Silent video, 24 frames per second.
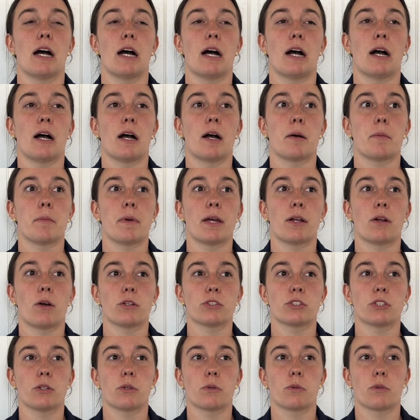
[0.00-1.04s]
And
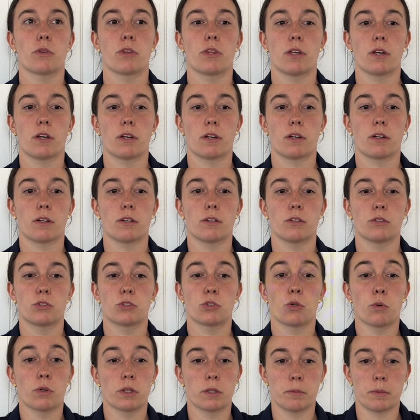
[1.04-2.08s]
also, the
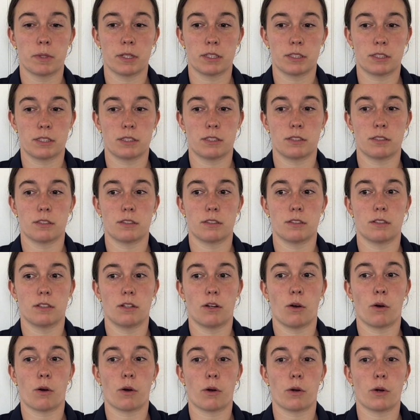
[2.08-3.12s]
tournaments
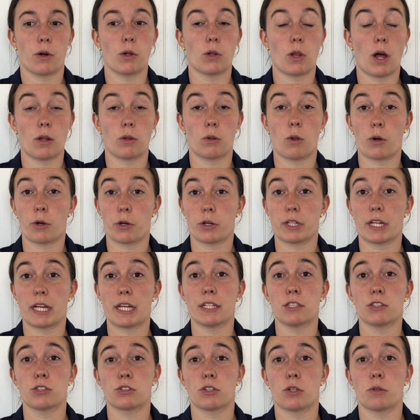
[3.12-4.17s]
are a lot longer
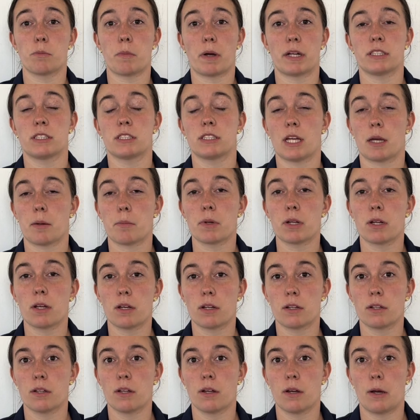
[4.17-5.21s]
days, so my
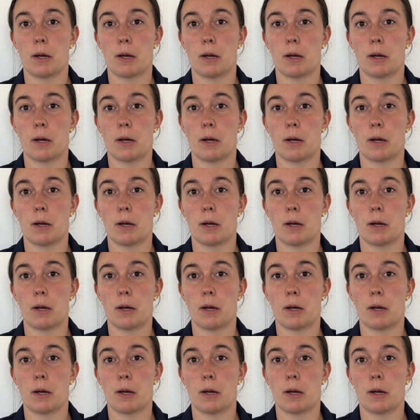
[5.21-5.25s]
stamina